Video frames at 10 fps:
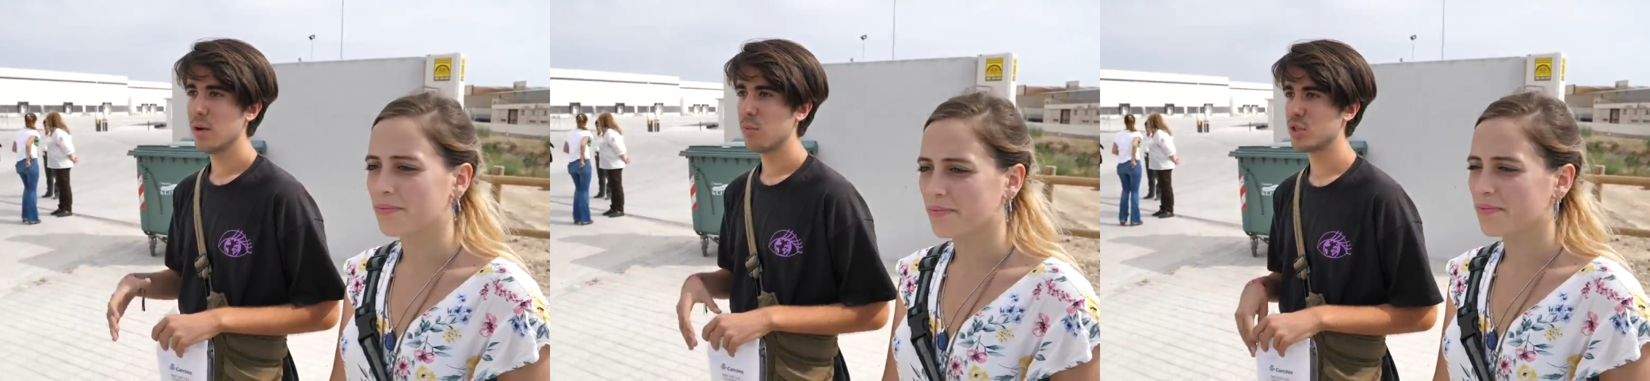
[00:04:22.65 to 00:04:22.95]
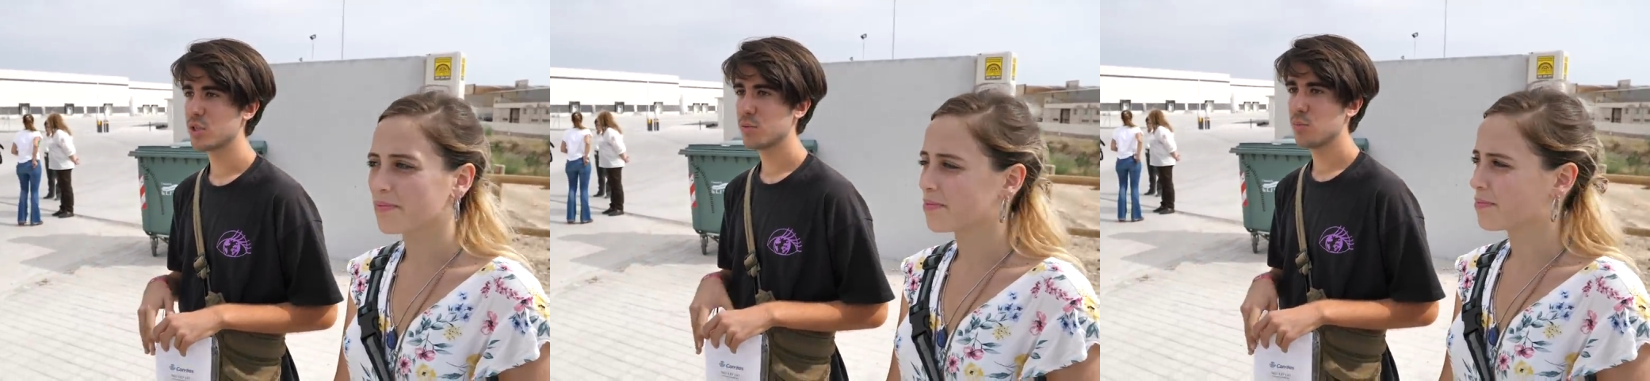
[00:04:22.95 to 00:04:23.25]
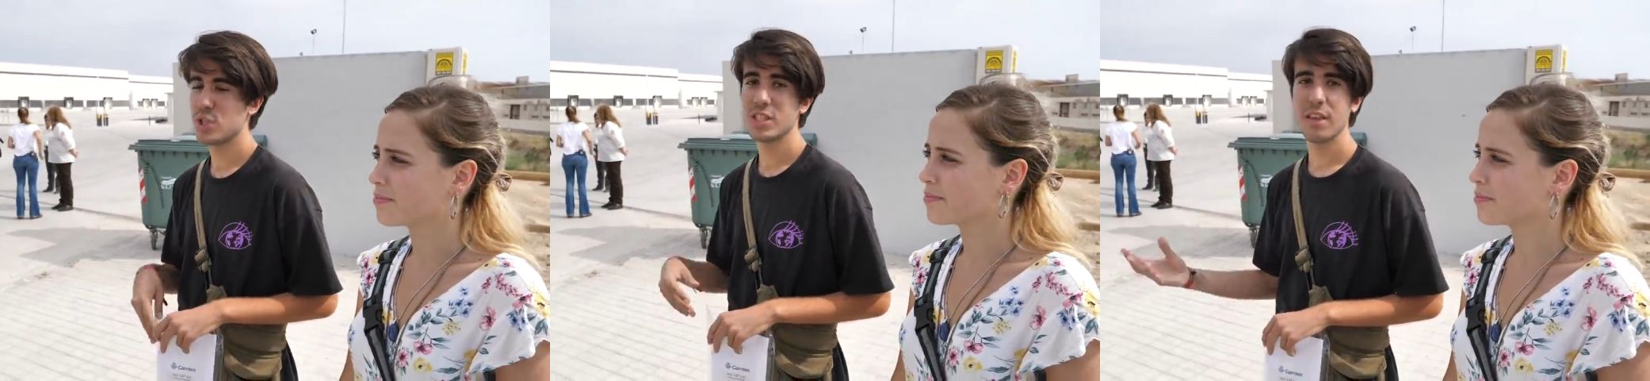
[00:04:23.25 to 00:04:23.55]
Speaker 1: We're just,
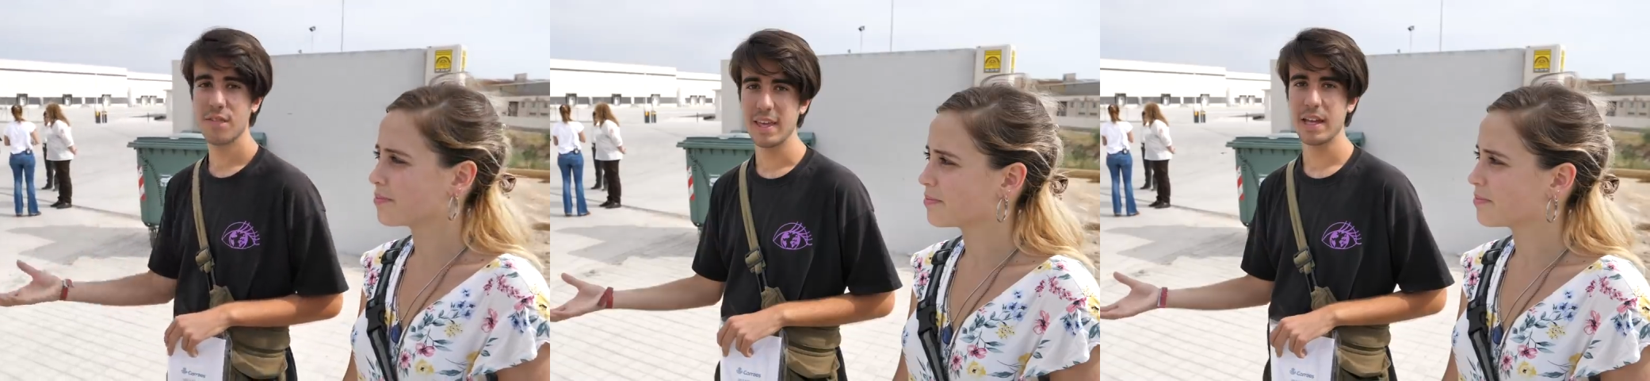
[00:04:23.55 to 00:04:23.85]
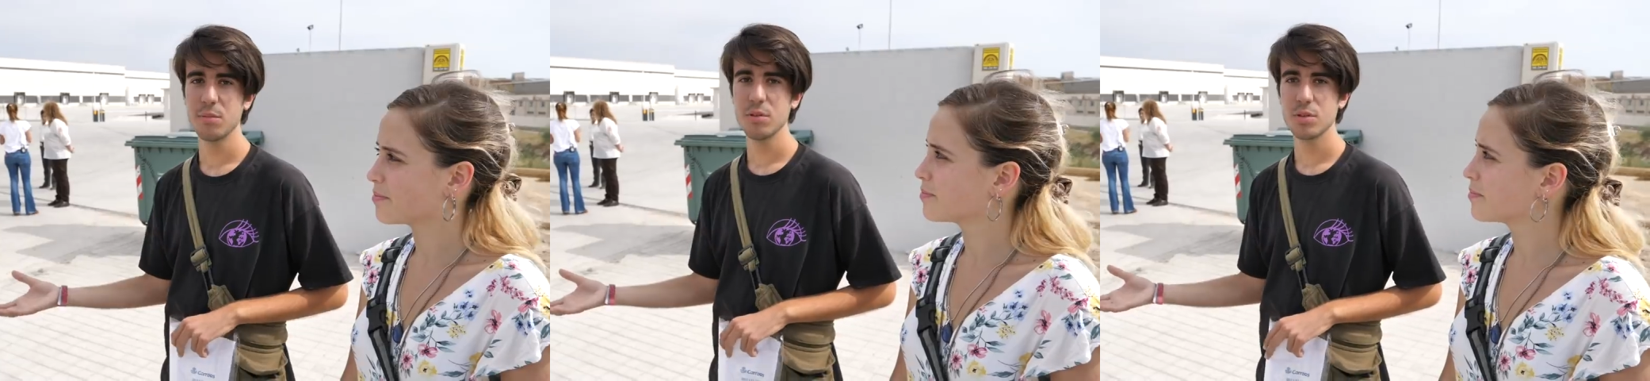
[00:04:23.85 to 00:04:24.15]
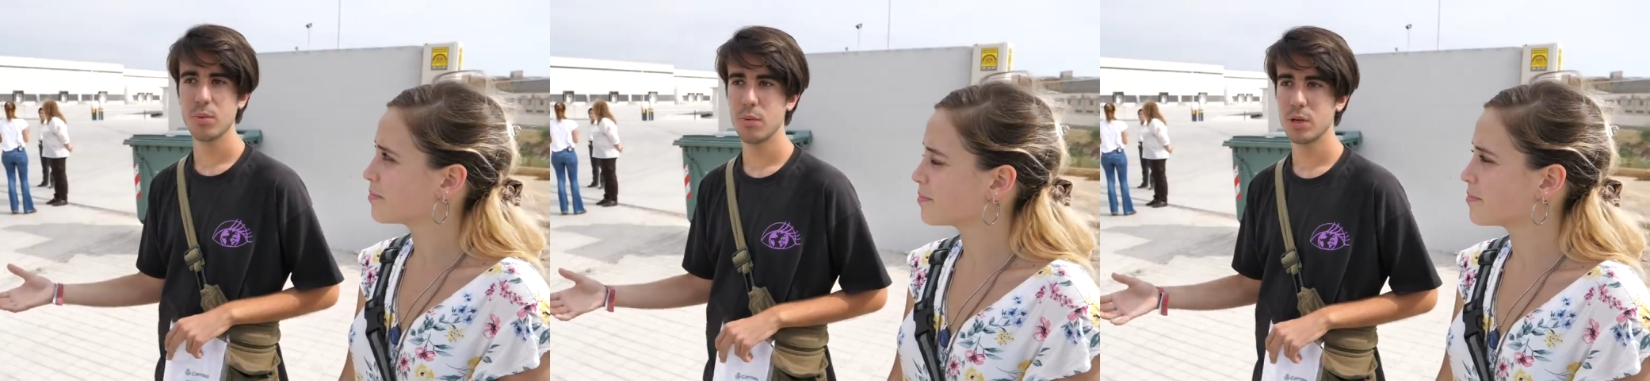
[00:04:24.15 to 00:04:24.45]
we're just here for the
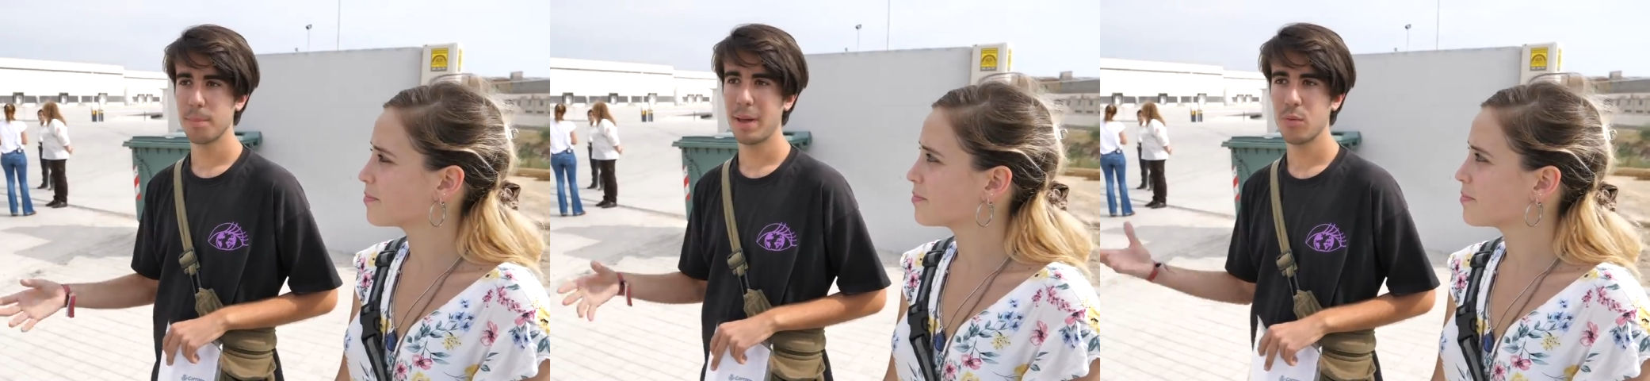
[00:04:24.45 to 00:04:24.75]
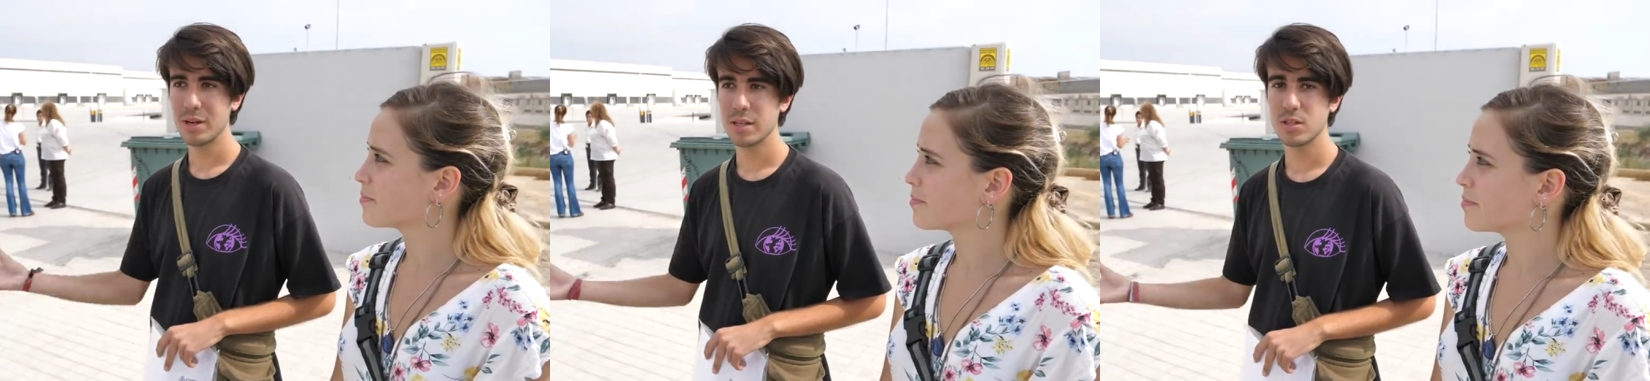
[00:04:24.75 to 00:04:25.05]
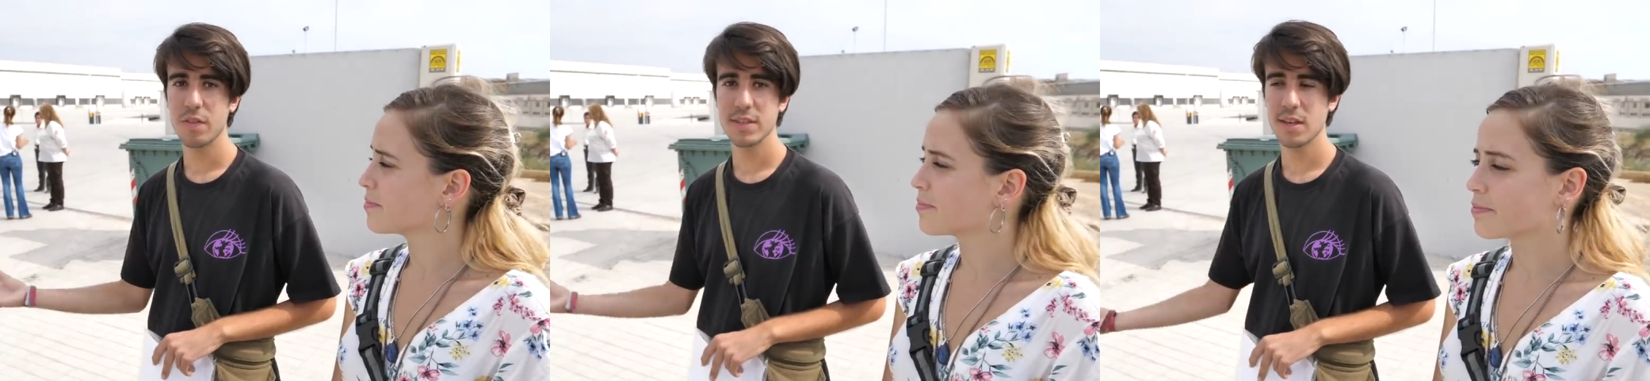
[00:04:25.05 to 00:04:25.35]
animals, we want to bear witness
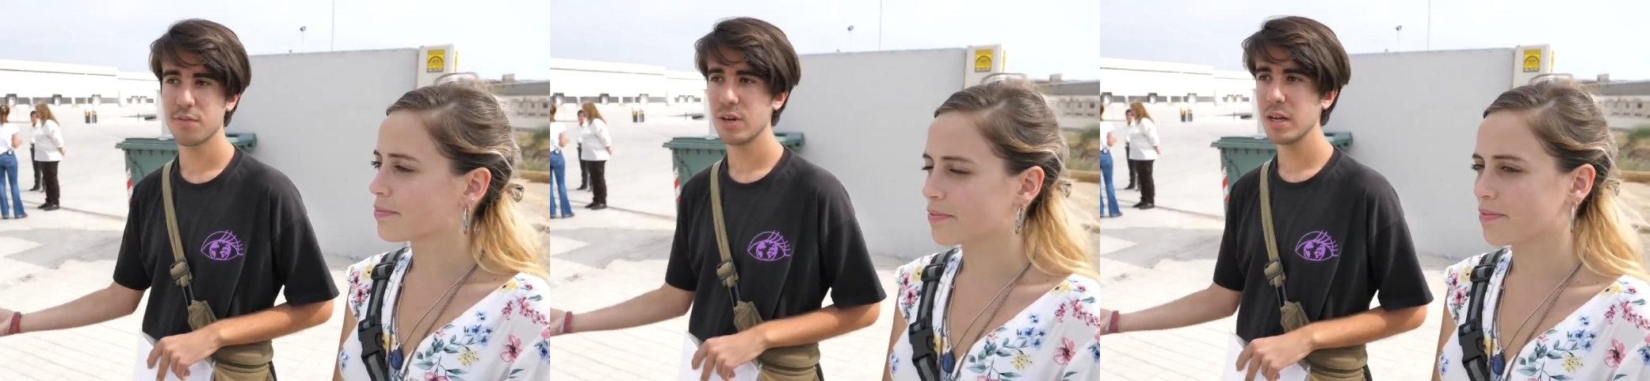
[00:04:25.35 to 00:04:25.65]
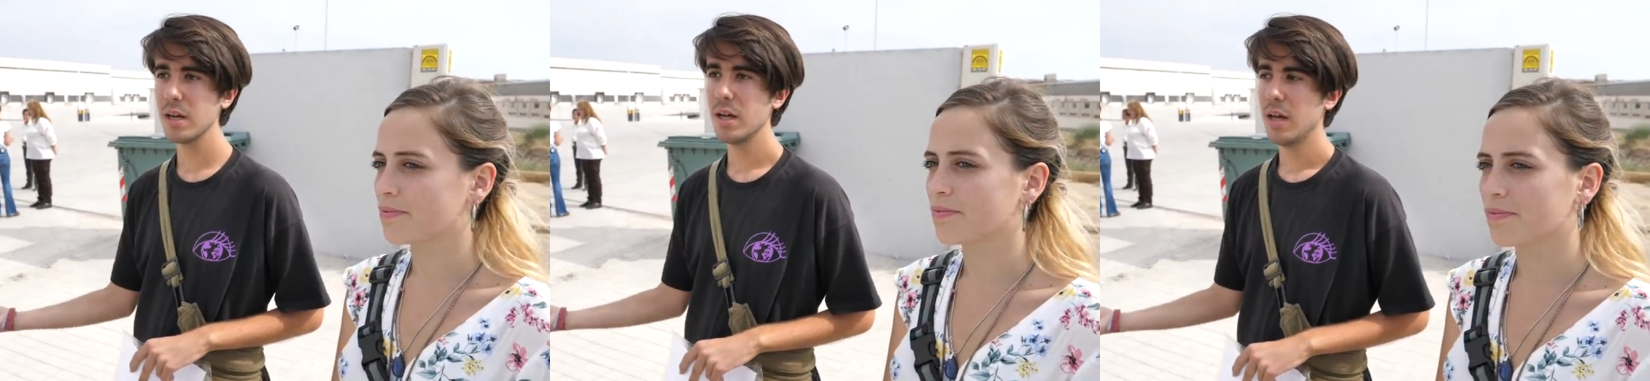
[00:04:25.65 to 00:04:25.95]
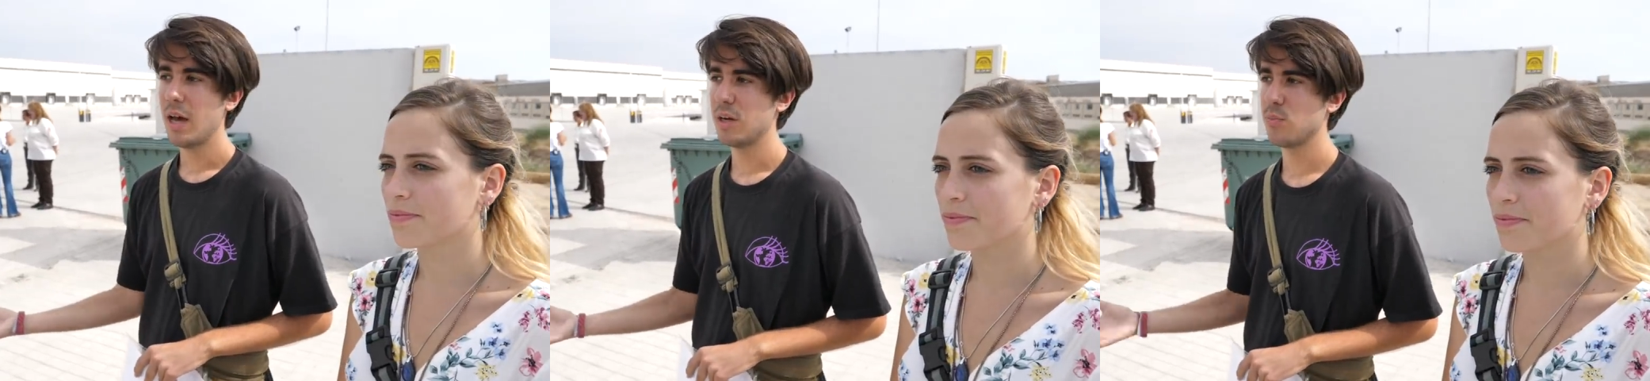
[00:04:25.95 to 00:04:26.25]
to the suffering
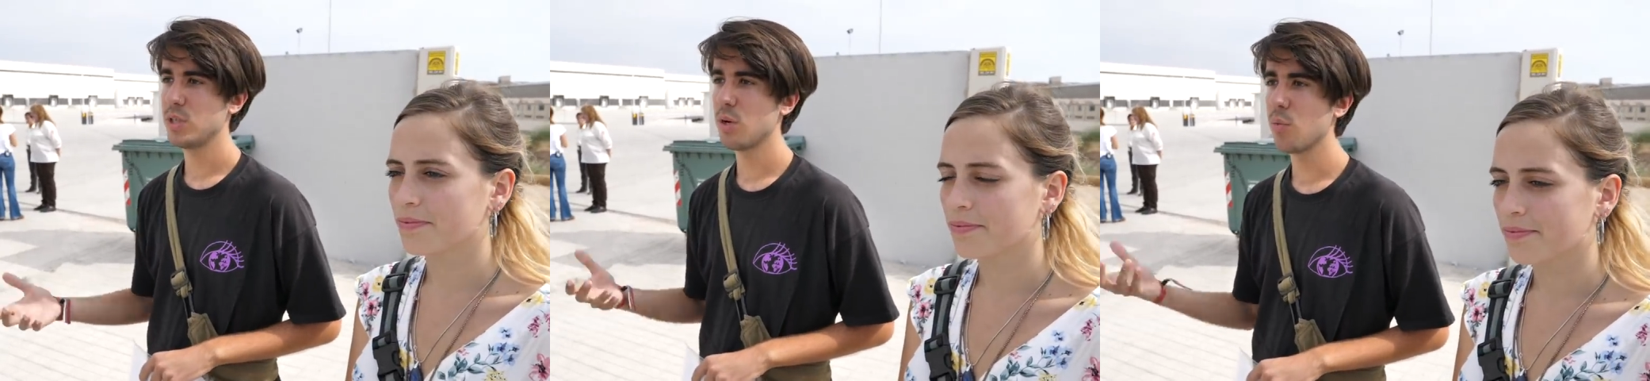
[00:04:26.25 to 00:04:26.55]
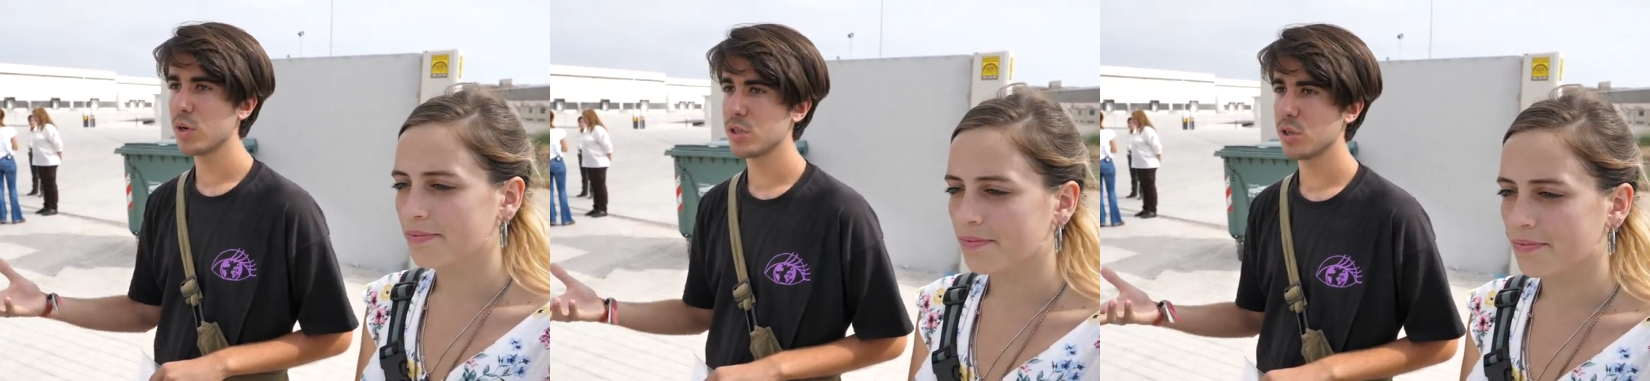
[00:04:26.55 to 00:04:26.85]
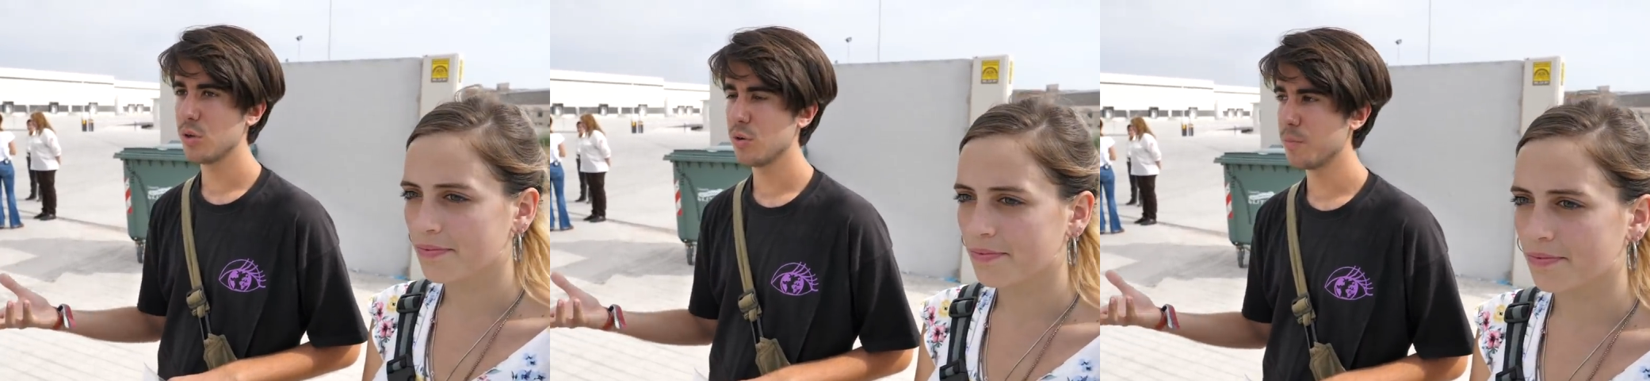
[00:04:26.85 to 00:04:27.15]
and we don't want
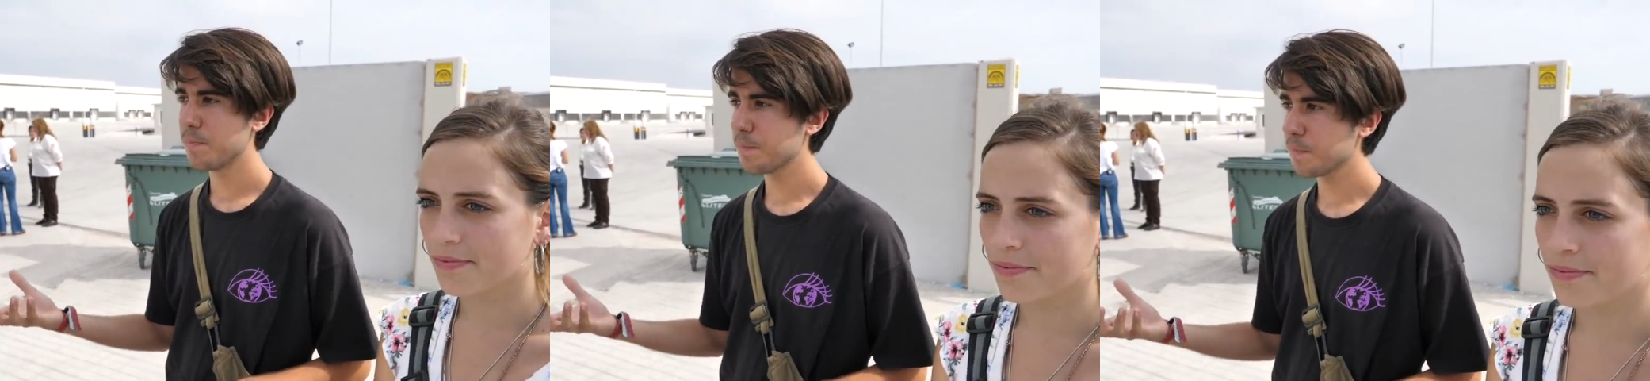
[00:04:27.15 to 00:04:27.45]
to